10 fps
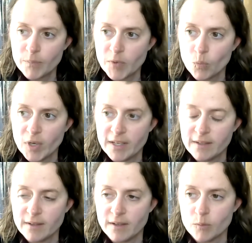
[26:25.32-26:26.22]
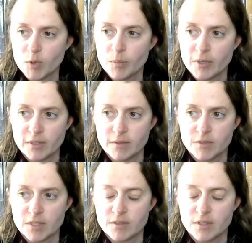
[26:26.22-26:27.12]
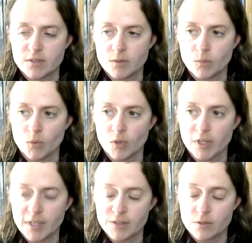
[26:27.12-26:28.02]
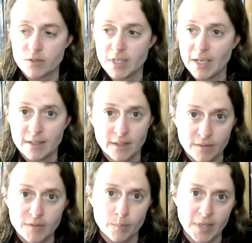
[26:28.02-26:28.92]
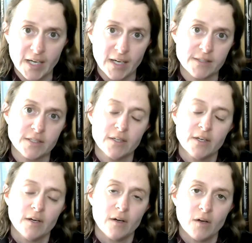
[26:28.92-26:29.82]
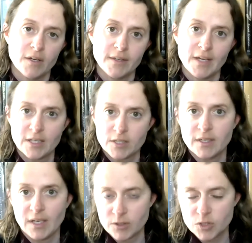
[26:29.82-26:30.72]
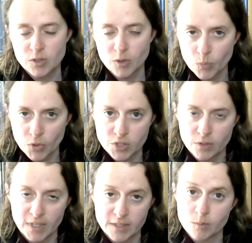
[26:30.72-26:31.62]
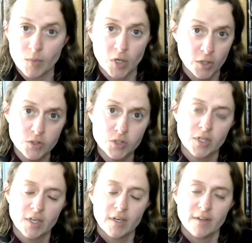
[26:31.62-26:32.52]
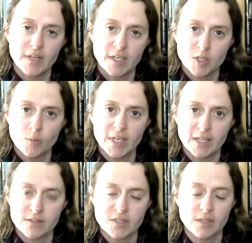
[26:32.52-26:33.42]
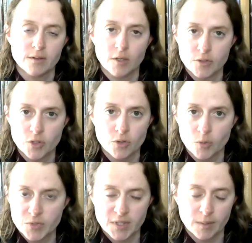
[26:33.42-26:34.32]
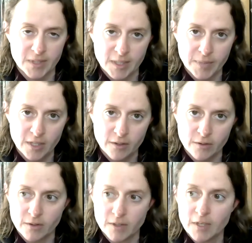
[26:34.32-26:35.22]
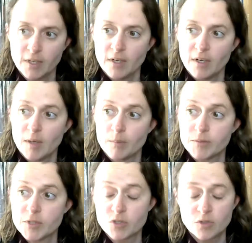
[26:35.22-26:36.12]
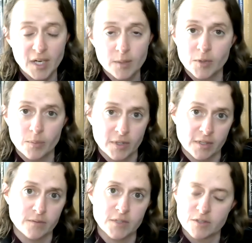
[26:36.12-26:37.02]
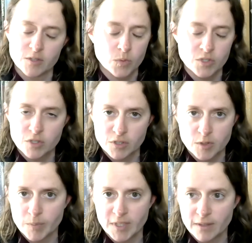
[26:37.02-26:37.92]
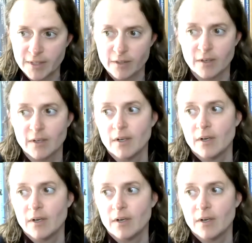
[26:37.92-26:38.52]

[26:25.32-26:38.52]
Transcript: when reproductive justice organizers had enough impact on a national abortion rights march that you began to see larger groups like Planned Parenthood describe reproductive justice, which, just to be clear,